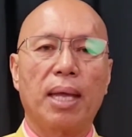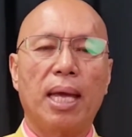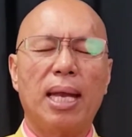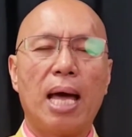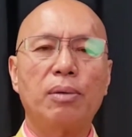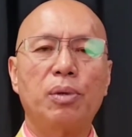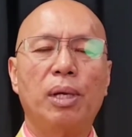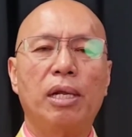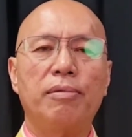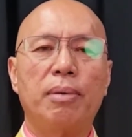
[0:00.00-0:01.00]
And how do
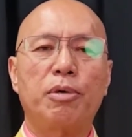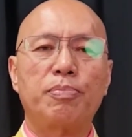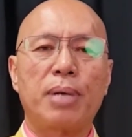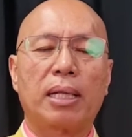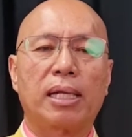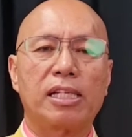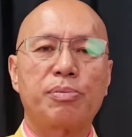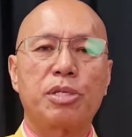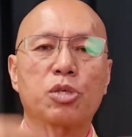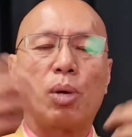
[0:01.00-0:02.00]
you live a more practical
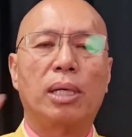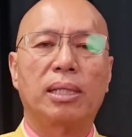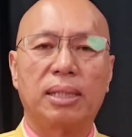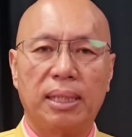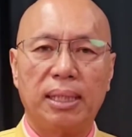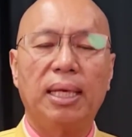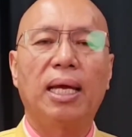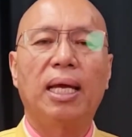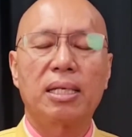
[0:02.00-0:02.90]
spirituality